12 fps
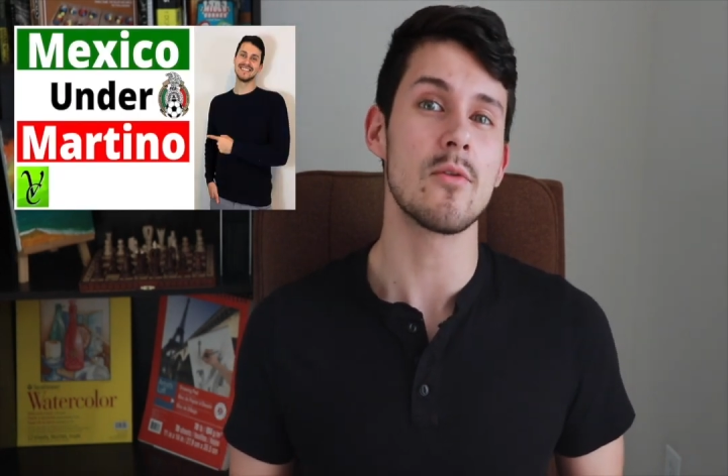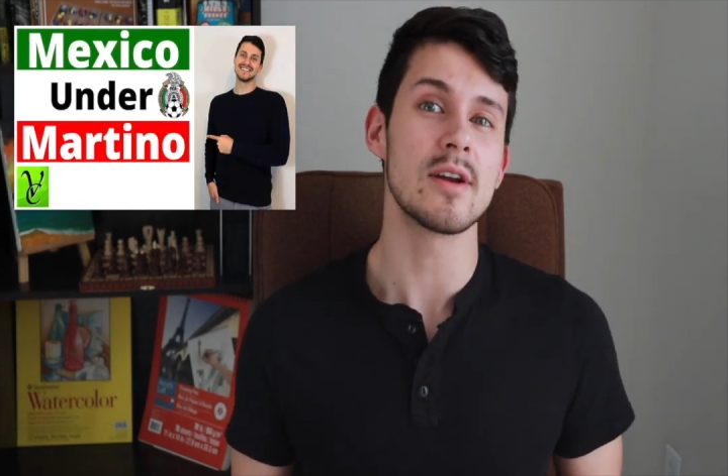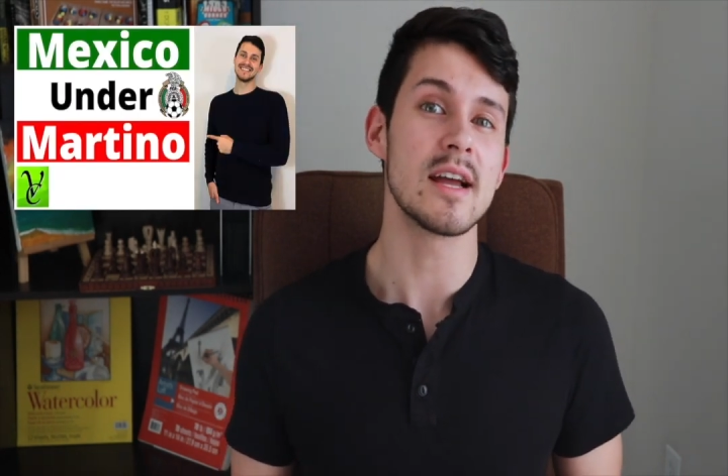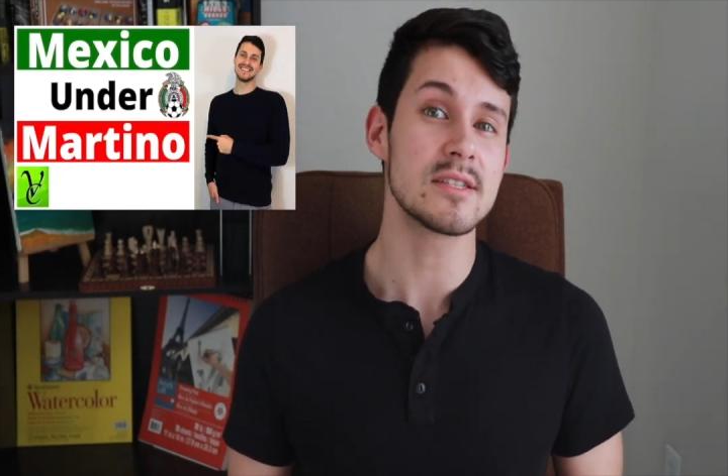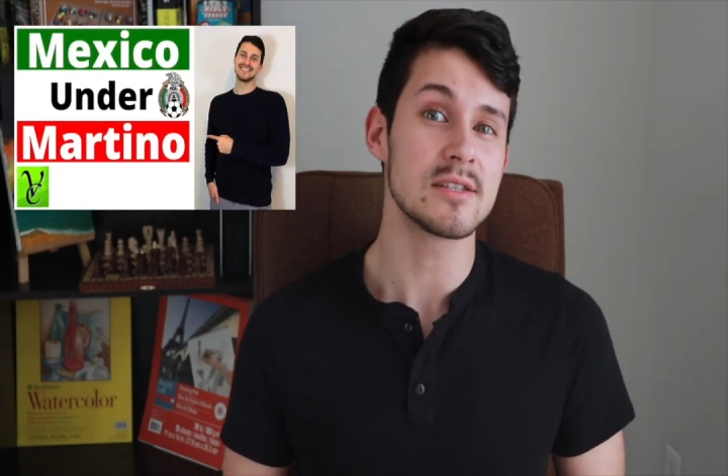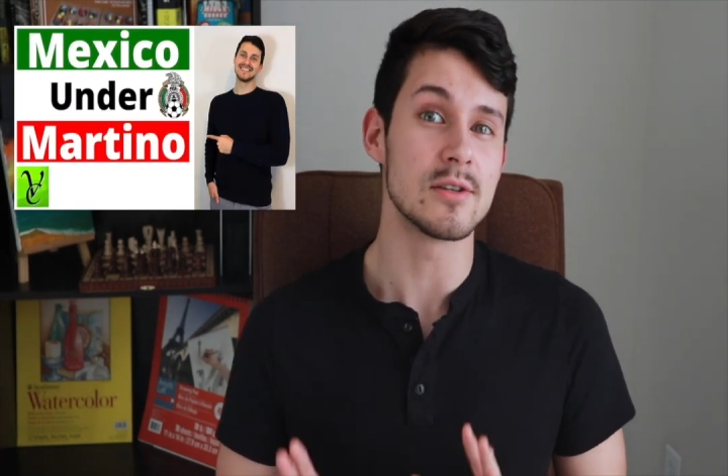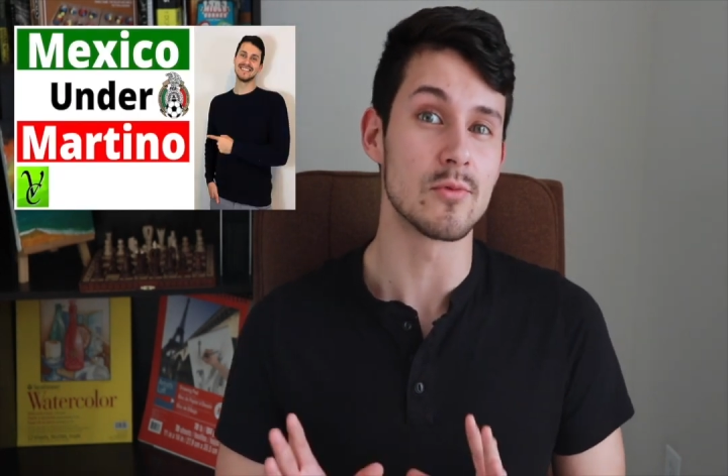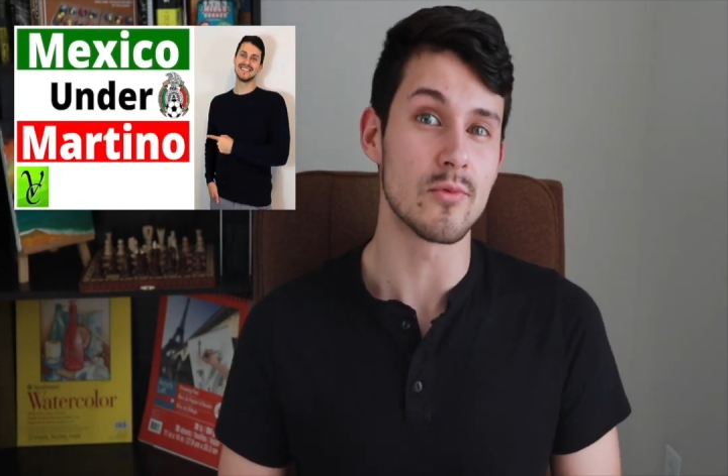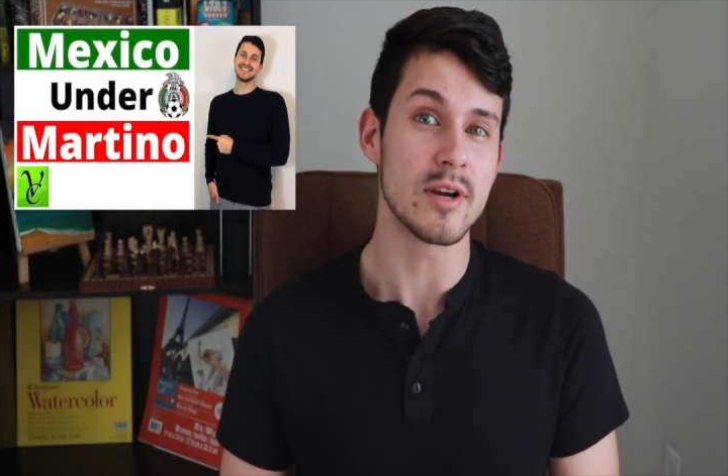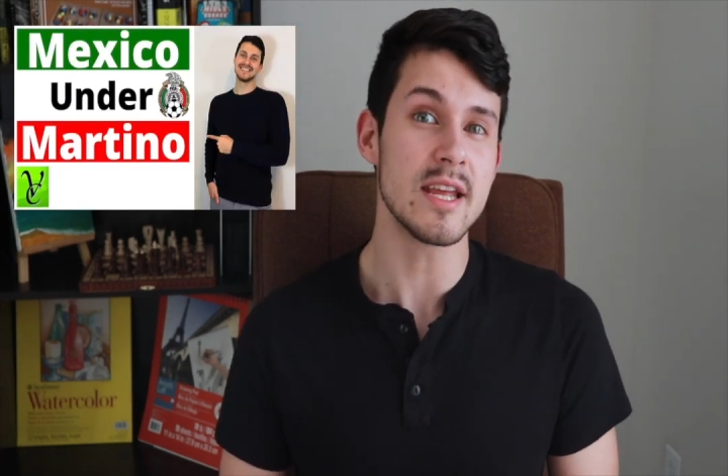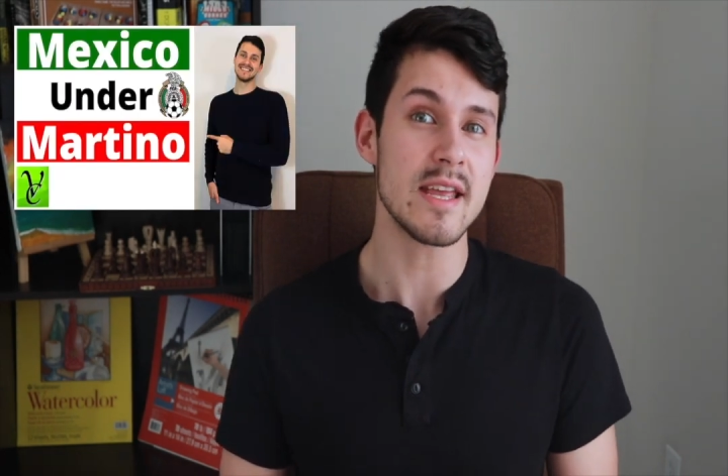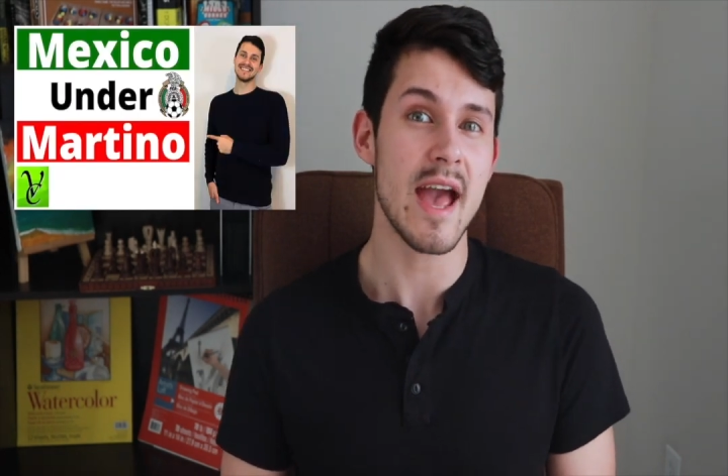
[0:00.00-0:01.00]
where I actually
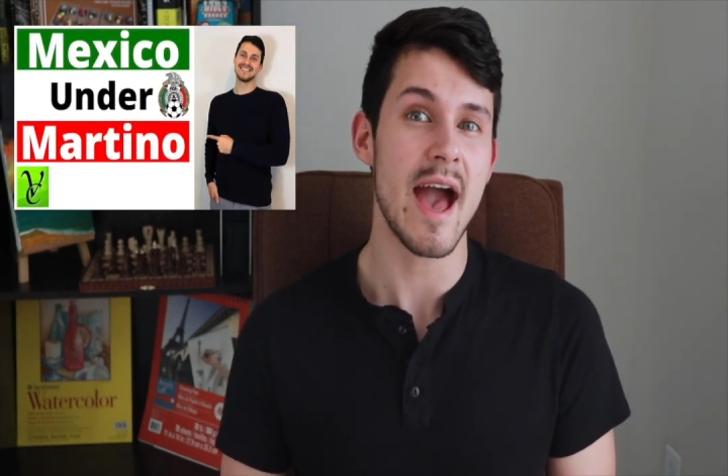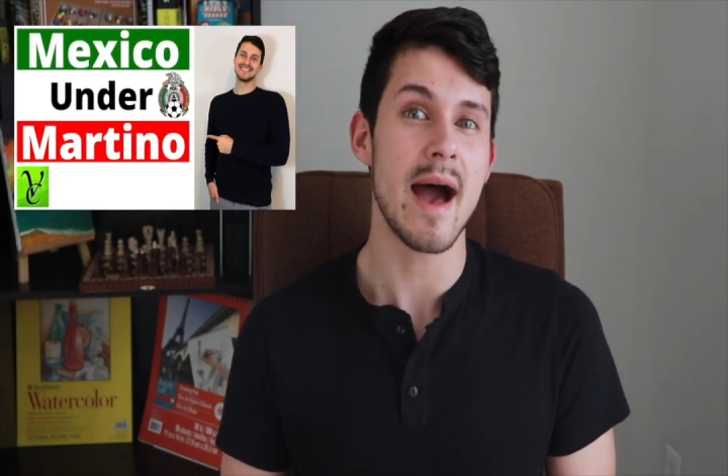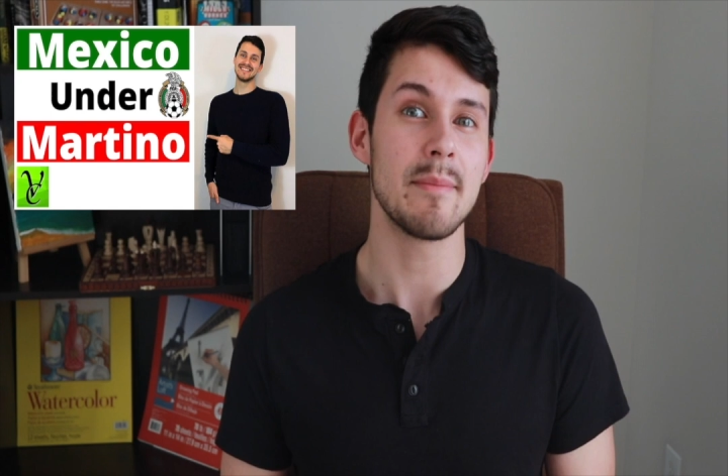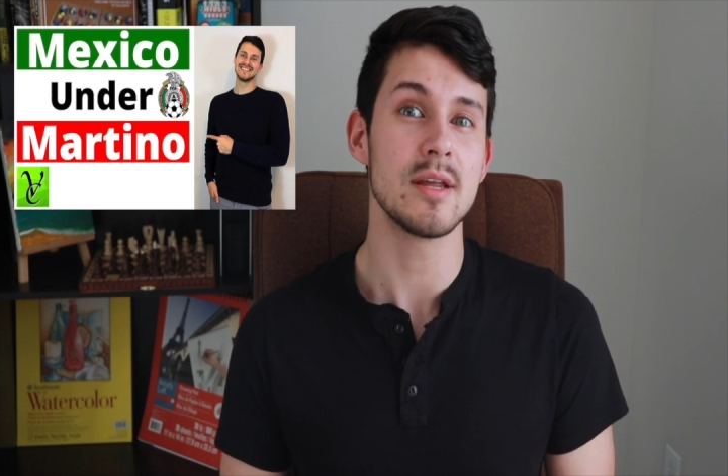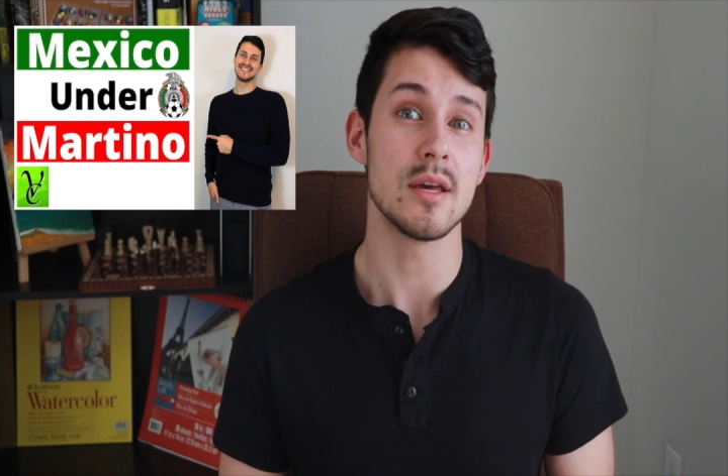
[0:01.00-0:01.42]
recapped